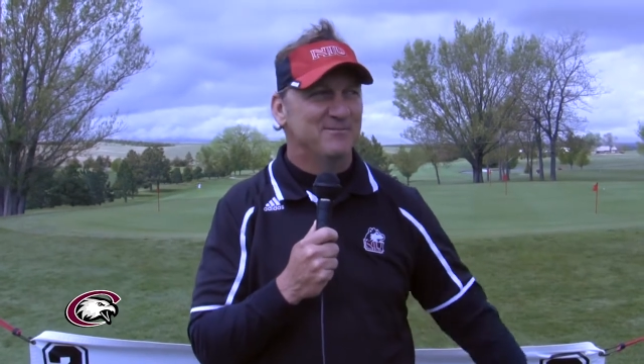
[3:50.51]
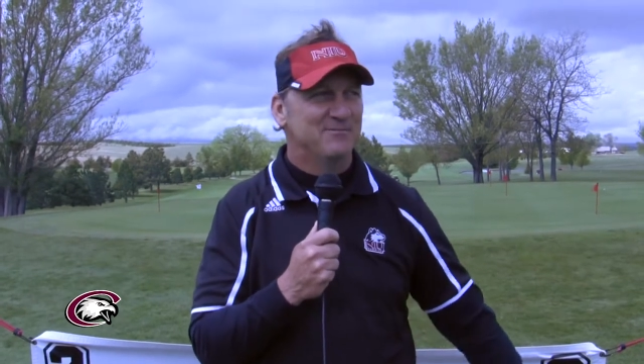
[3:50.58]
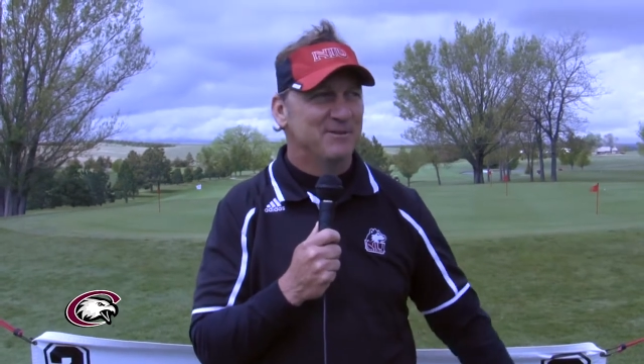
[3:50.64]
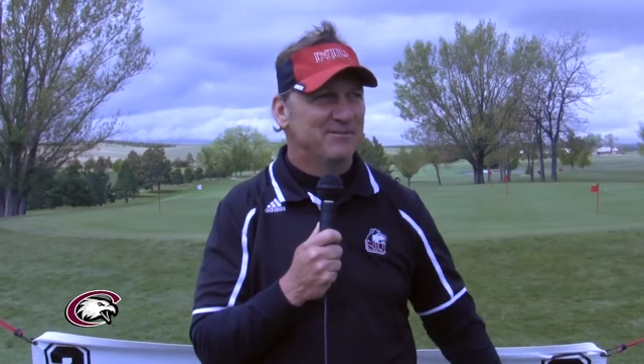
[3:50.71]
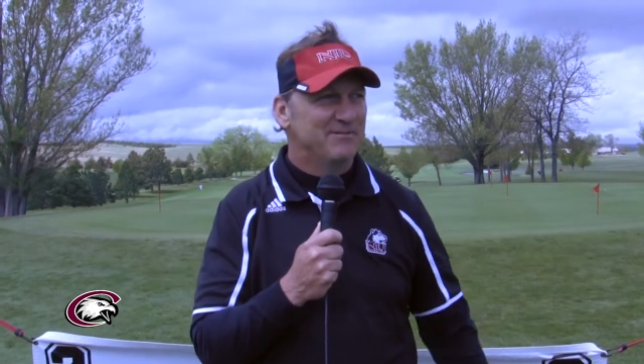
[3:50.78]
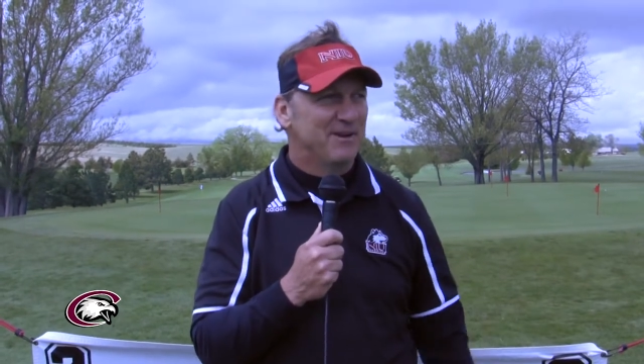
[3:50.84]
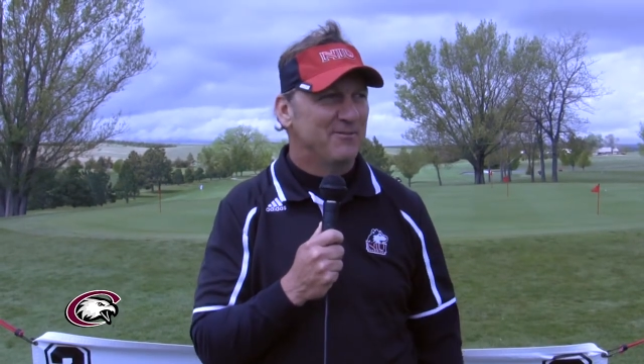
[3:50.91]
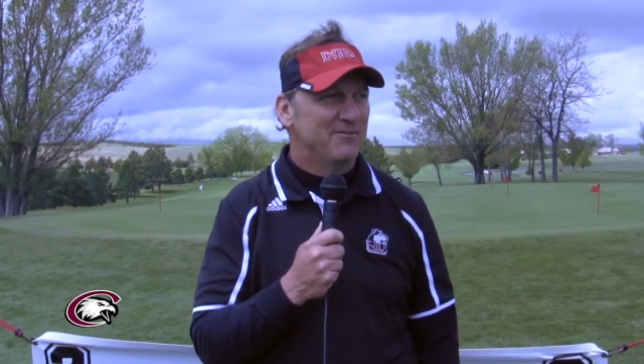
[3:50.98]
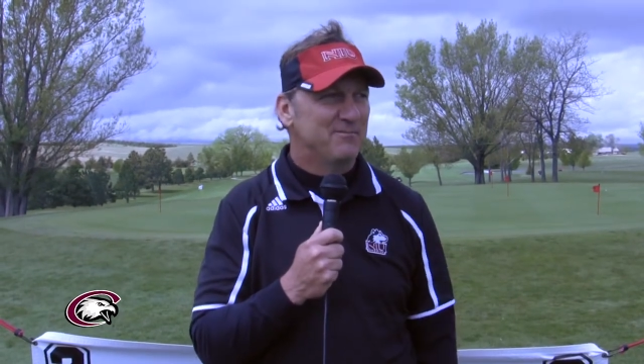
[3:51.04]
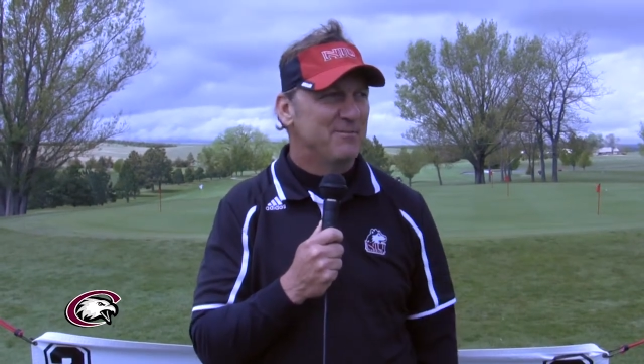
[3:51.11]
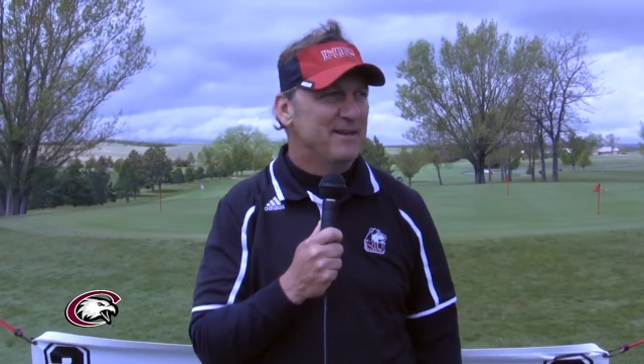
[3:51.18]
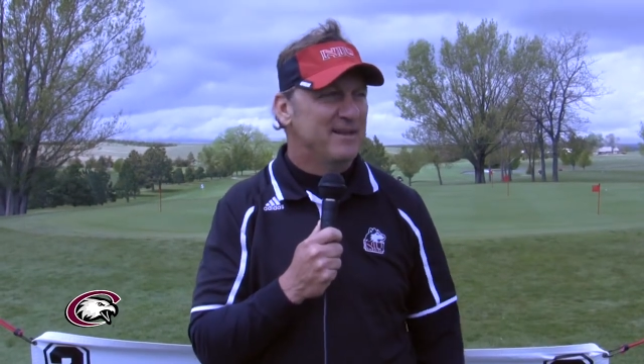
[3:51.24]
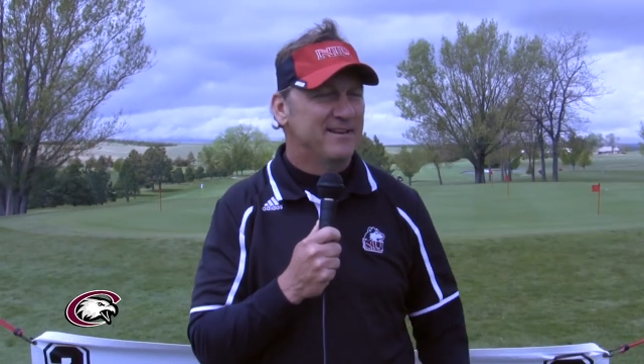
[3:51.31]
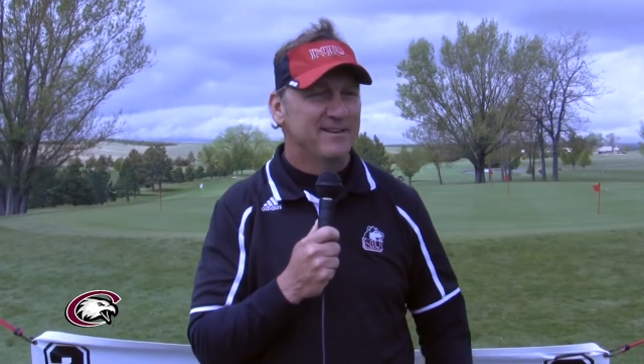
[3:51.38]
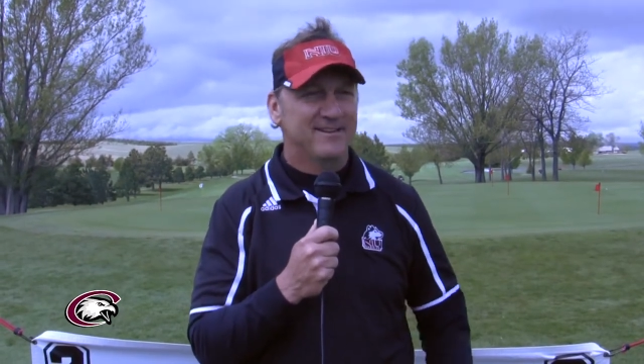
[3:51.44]
We've never
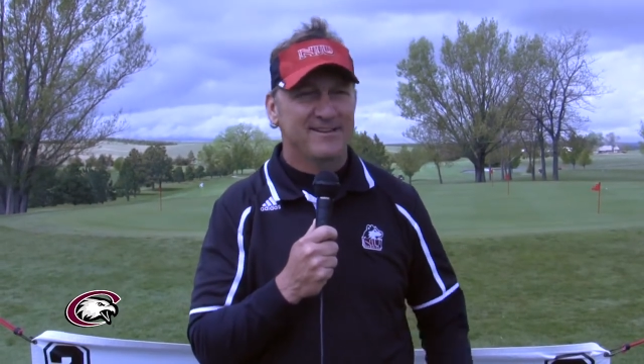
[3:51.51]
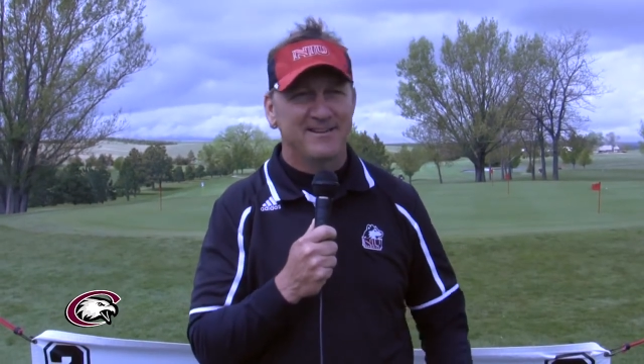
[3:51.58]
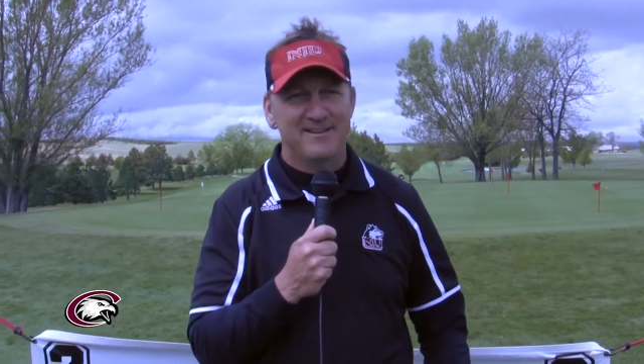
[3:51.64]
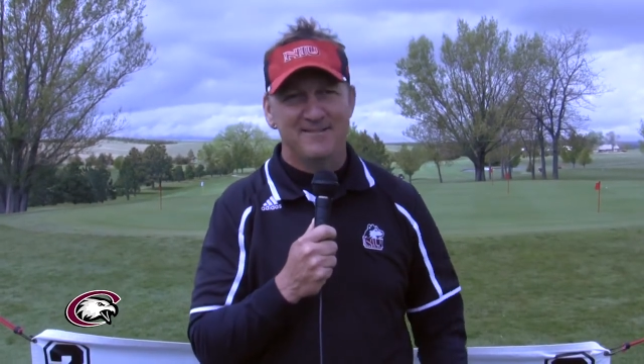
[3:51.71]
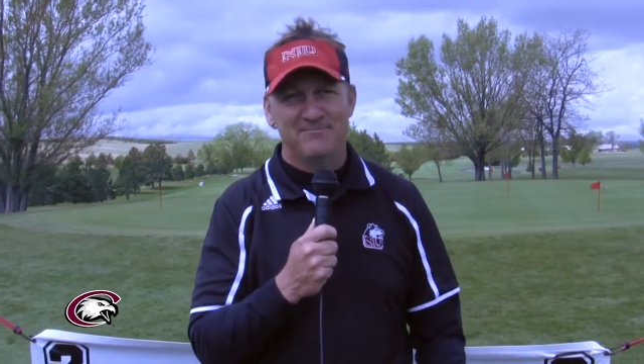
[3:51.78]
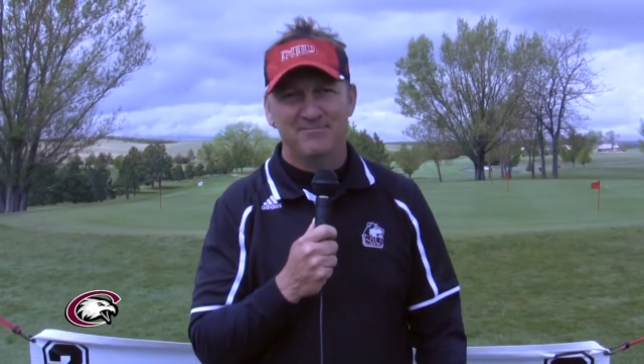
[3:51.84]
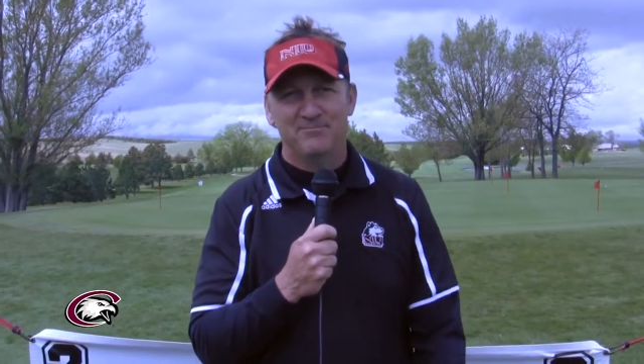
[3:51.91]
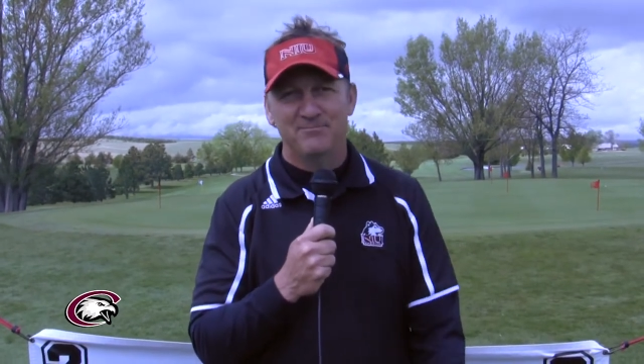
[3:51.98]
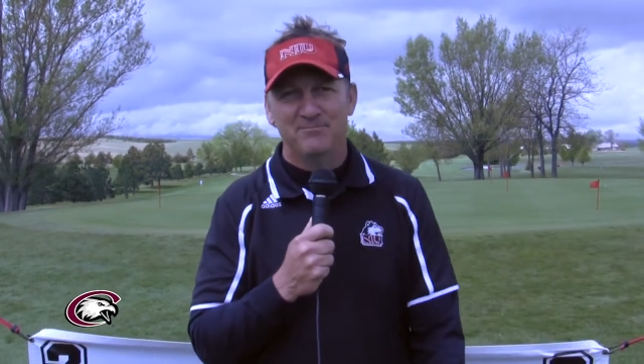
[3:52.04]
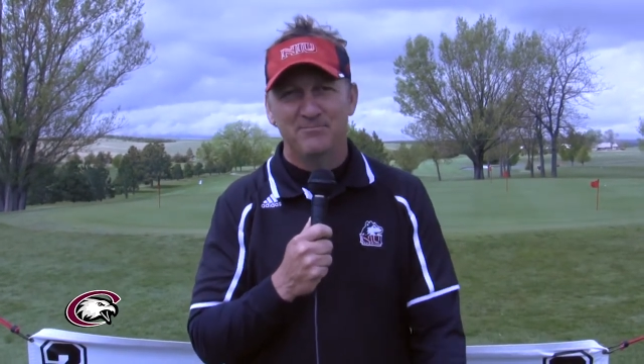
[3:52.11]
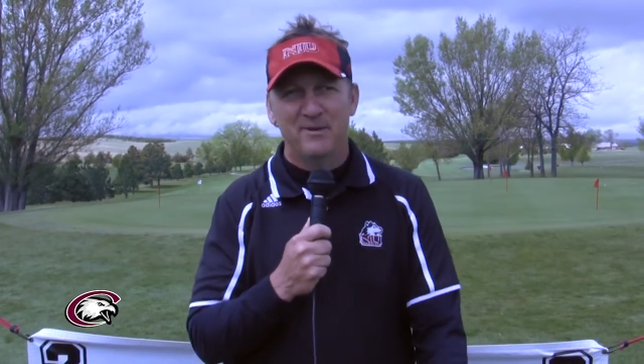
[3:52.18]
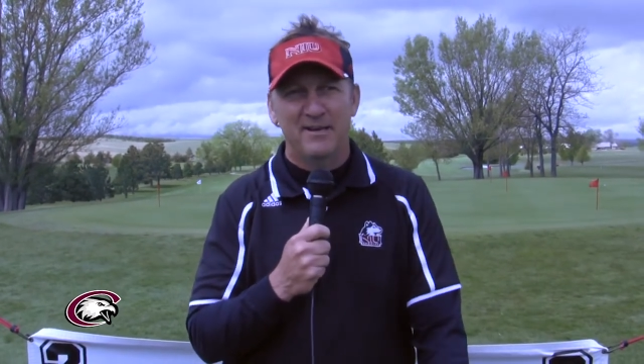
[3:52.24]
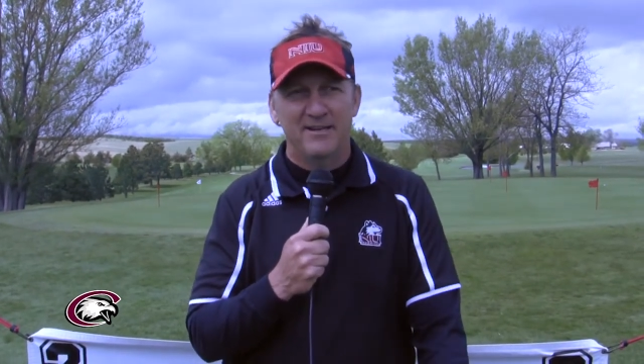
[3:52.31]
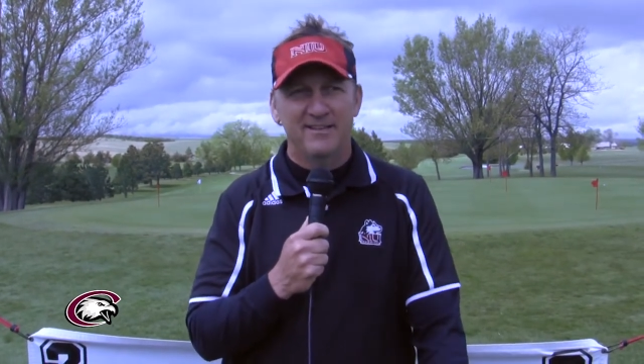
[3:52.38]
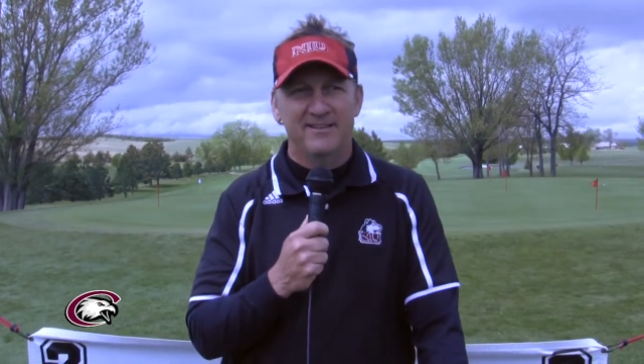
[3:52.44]
met,
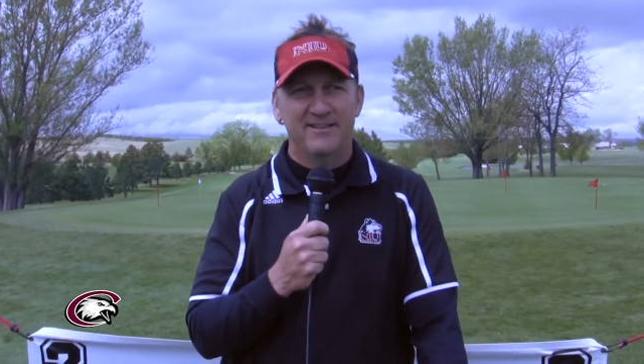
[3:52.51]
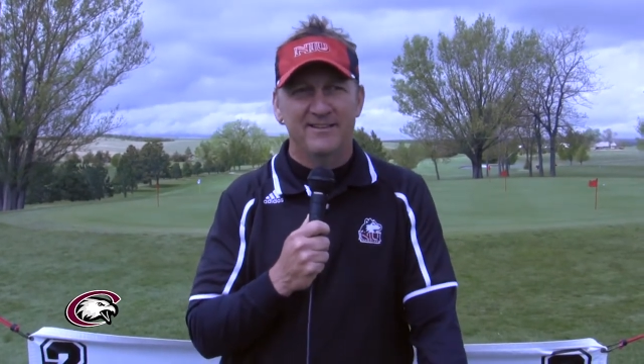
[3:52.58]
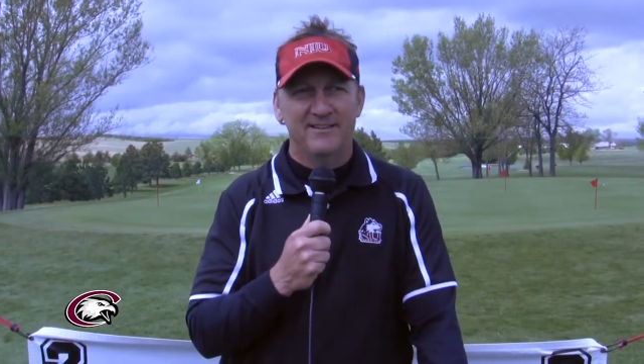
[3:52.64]
but